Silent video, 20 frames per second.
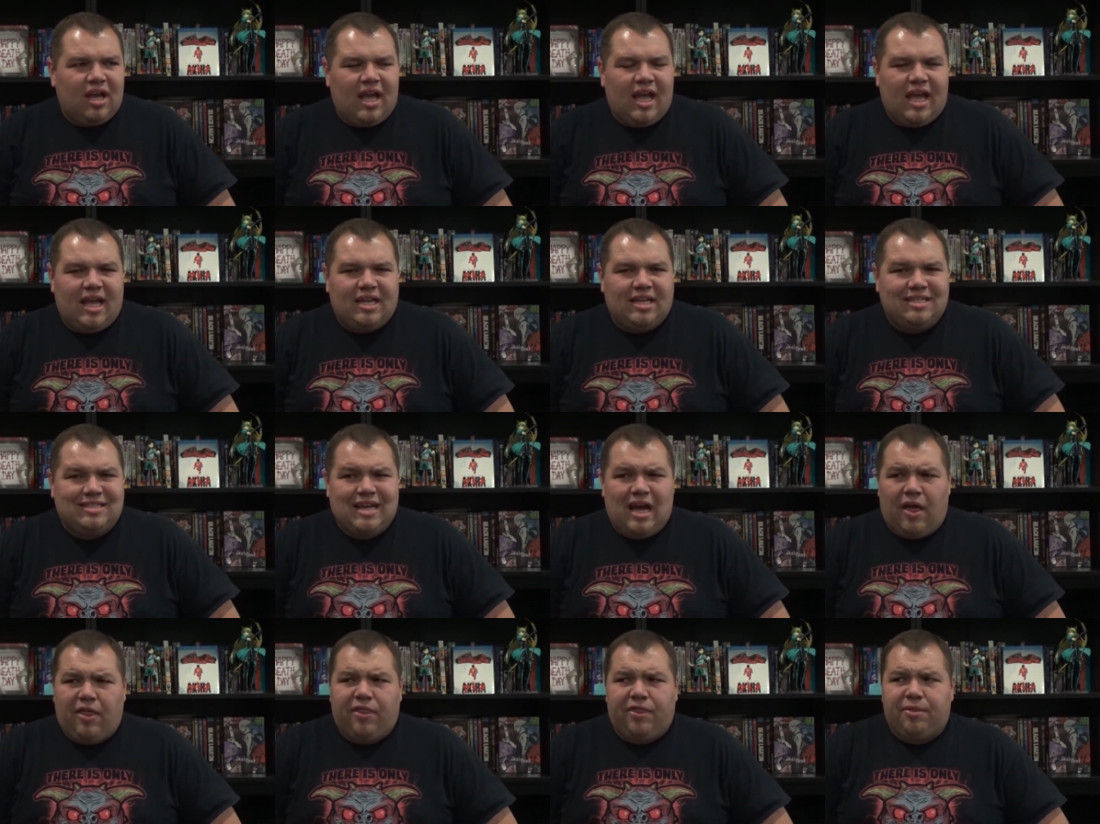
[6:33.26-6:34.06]
and he's
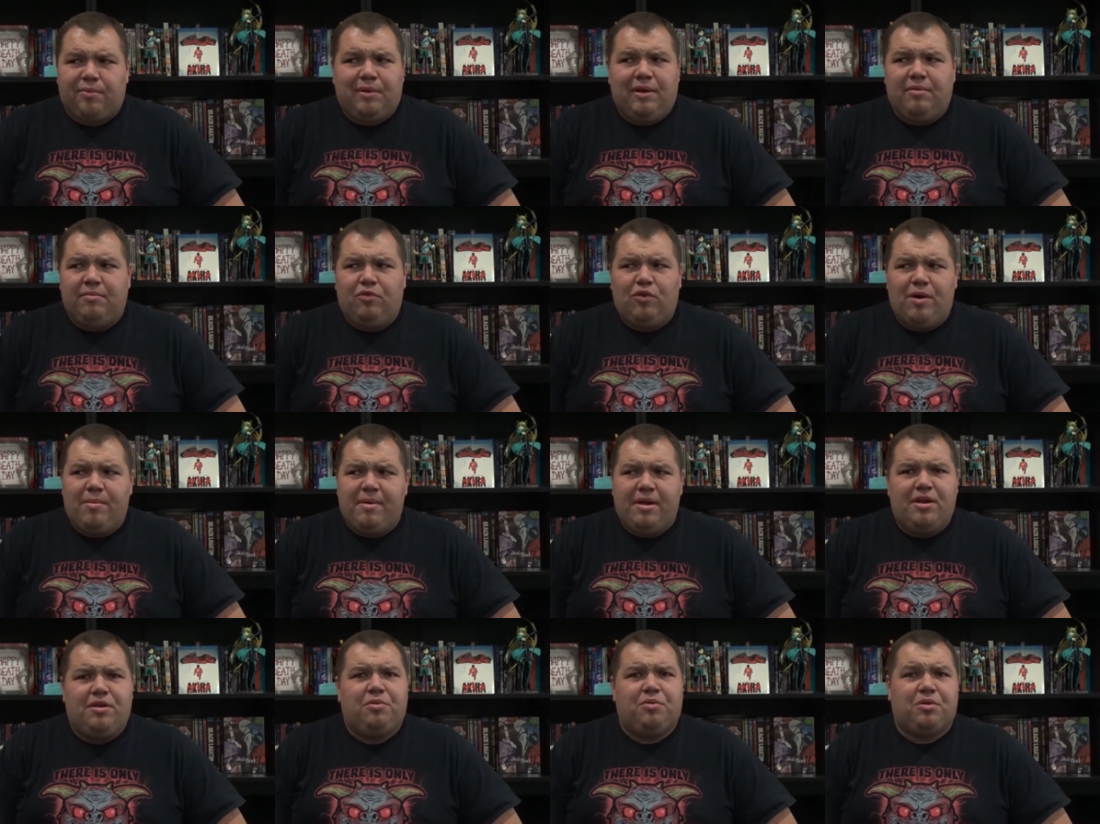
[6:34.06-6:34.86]
got three
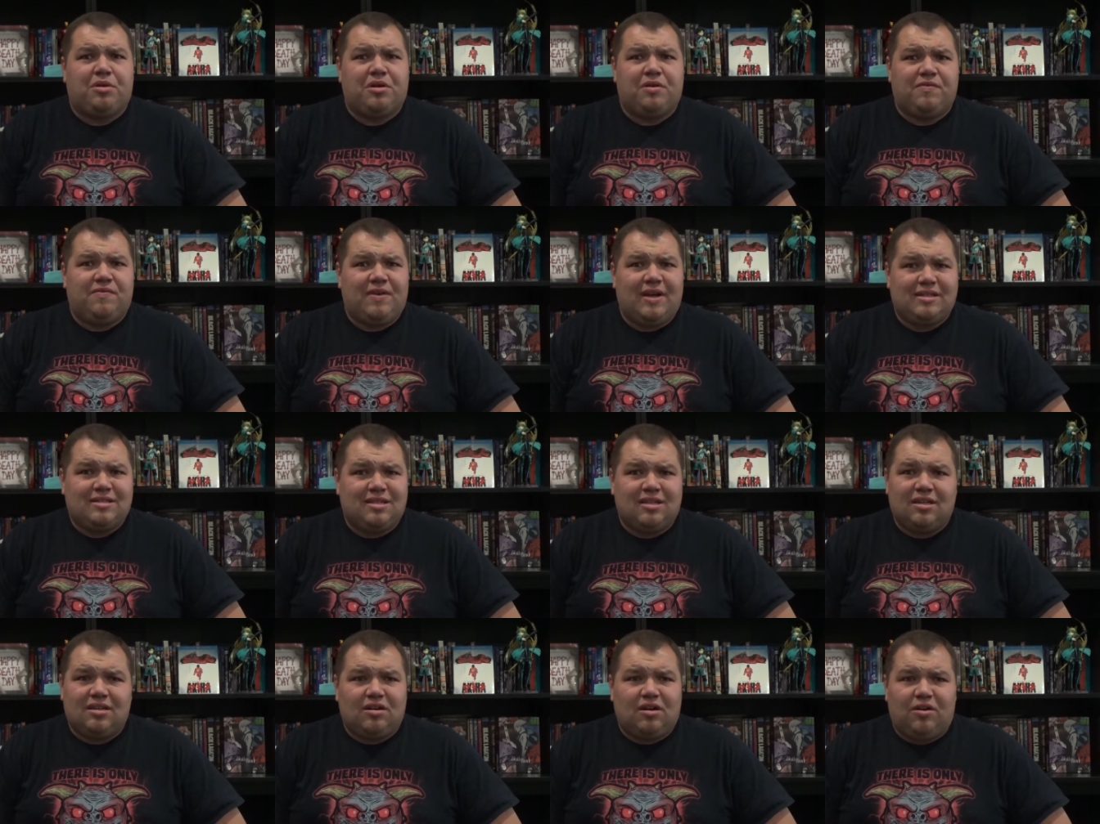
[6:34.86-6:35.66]
women who are
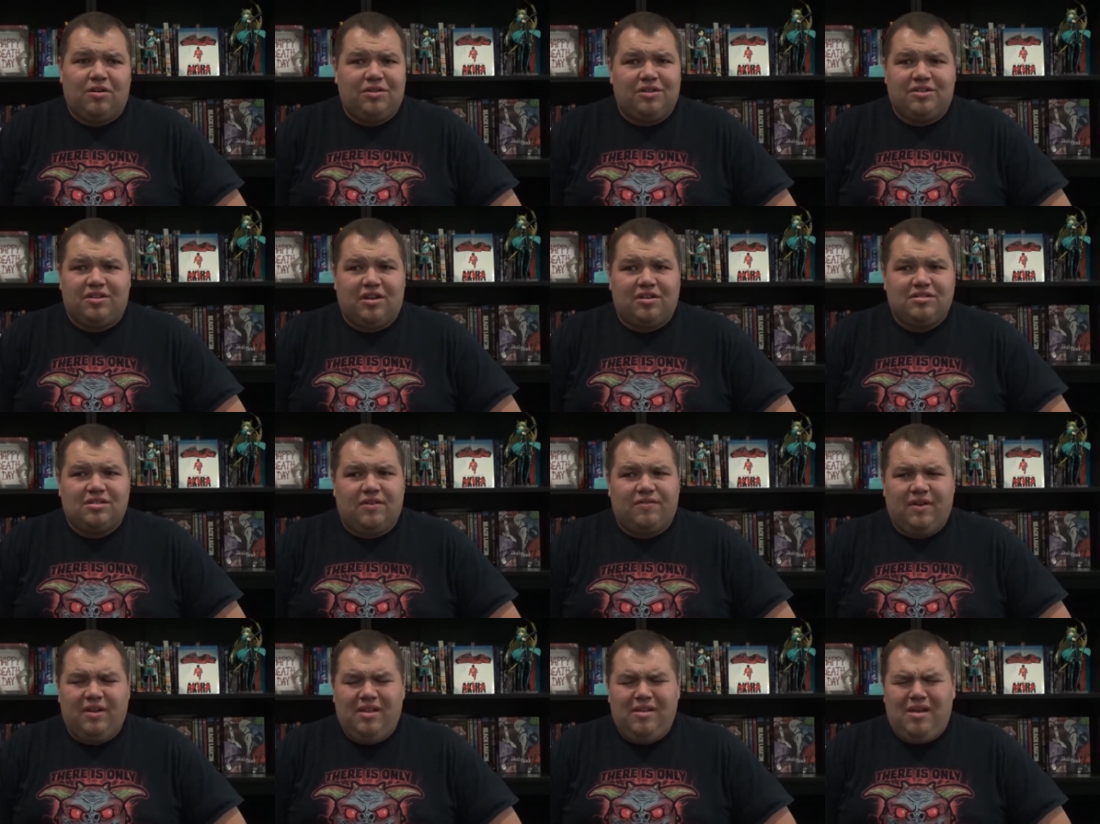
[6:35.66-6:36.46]
confessing all this other
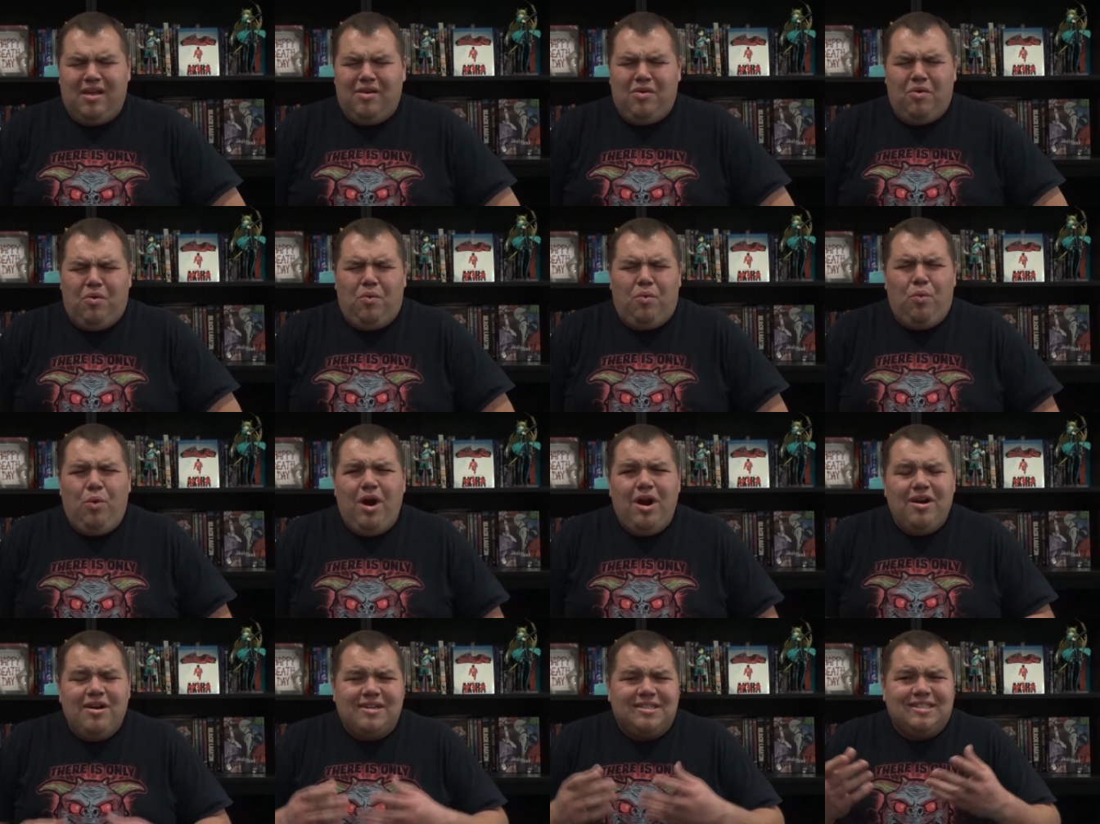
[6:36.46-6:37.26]
stuff.
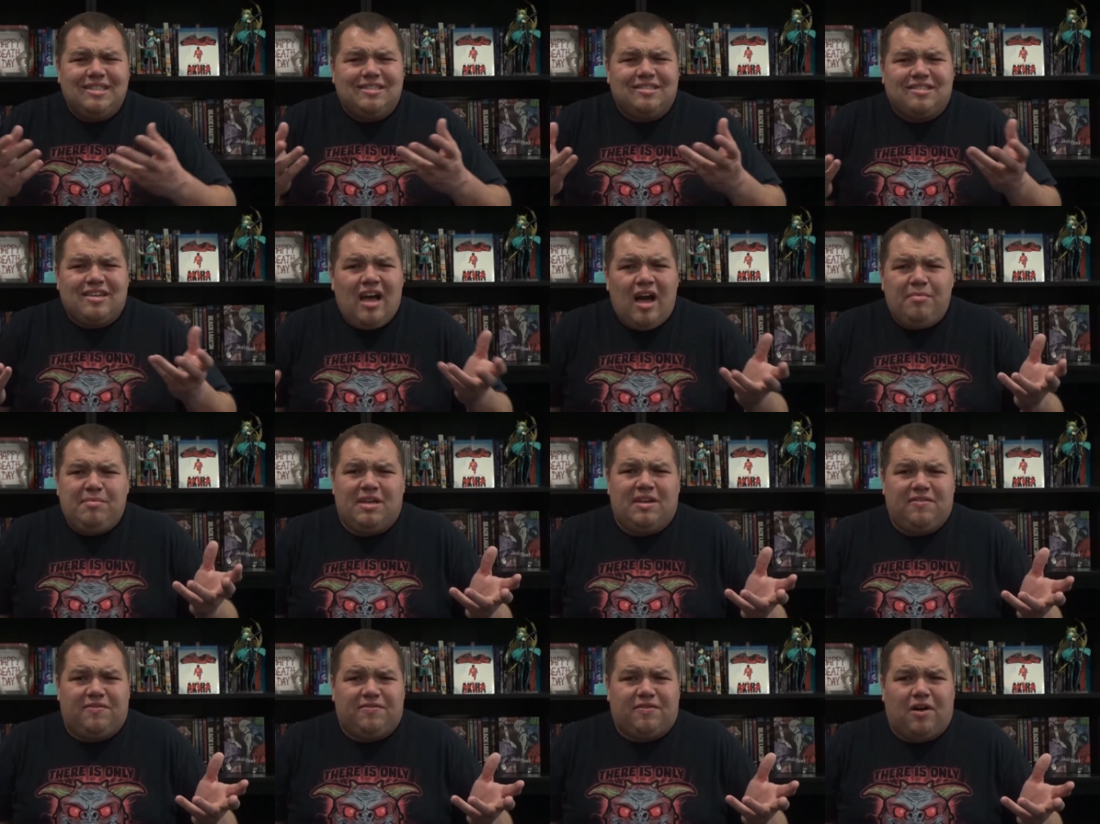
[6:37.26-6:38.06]
Where is this
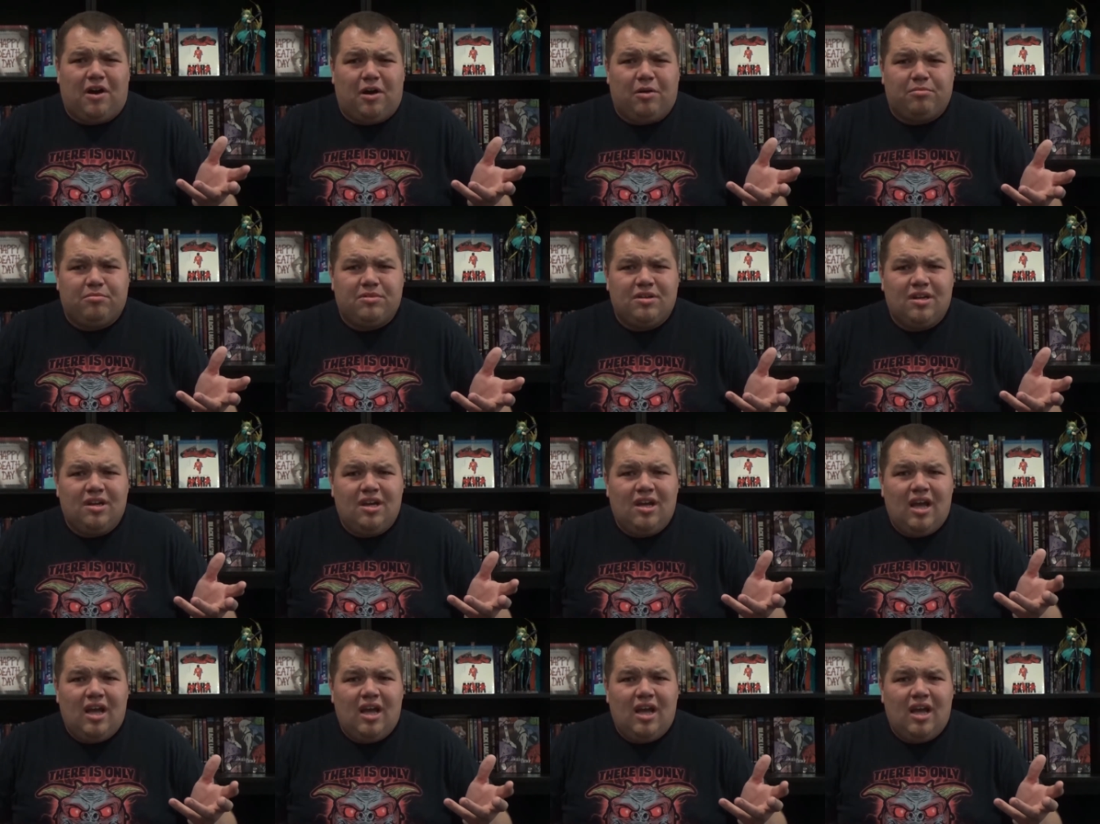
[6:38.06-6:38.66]
coming from?